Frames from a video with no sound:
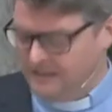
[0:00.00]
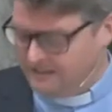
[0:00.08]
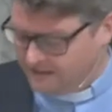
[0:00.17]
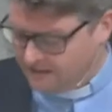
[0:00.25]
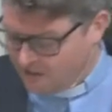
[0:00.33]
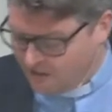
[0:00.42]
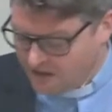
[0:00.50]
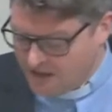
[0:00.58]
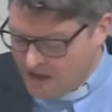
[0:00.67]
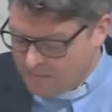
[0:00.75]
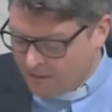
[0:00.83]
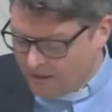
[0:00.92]
really did a lot.
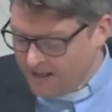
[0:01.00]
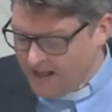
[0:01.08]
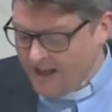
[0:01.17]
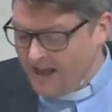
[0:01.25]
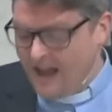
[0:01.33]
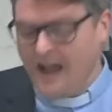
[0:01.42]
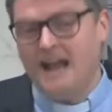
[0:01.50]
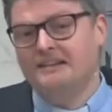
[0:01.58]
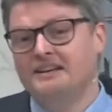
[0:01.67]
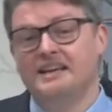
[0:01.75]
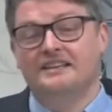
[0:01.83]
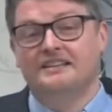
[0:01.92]
But uh,
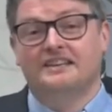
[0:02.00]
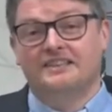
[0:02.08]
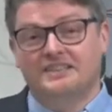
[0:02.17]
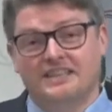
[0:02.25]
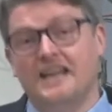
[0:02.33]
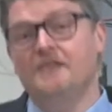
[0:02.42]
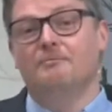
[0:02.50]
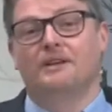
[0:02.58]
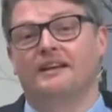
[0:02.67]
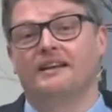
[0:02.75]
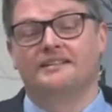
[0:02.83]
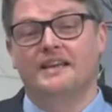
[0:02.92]
actually, it's a
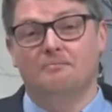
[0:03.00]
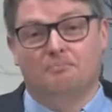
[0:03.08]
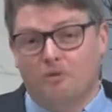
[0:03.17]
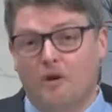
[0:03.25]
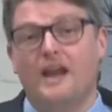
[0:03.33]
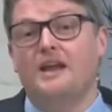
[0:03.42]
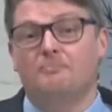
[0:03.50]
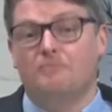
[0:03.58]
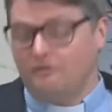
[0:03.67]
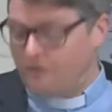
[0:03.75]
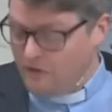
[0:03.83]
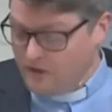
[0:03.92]
statement, isn't it? Praying
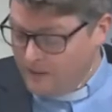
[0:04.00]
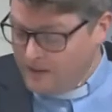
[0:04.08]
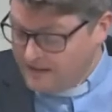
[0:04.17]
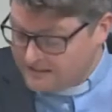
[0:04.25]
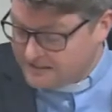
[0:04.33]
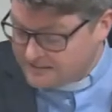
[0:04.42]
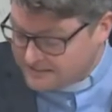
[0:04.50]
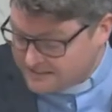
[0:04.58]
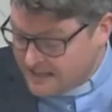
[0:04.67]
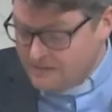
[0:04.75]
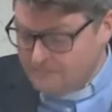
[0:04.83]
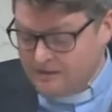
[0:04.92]
before you eat is a
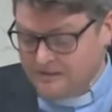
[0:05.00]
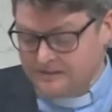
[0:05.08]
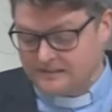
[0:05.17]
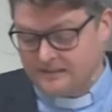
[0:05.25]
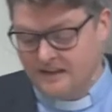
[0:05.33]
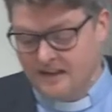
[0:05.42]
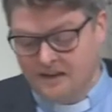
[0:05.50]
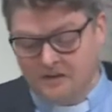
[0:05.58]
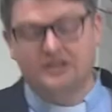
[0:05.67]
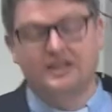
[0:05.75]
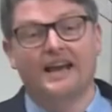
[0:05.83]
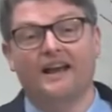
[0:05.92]
statement.
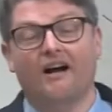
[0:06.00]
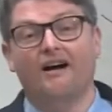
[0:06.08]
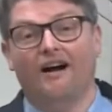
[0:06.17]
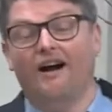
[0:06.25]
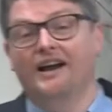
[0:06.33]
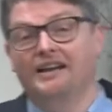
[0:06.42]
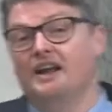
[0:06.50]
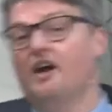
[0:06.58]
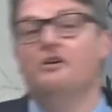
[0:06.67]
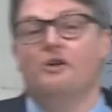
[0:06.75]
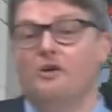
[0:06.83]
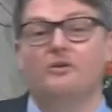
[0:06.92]
You're saying, I-, I
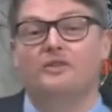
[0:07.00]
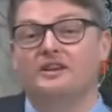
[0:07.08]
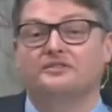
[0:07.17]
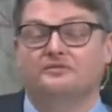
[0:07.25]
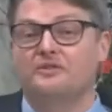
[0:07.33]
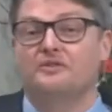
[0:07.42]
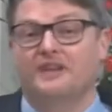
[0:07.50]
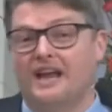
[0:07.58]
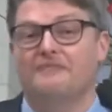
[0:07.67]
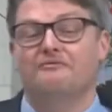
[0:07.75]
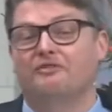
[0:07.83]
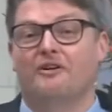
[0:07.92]
know who this food came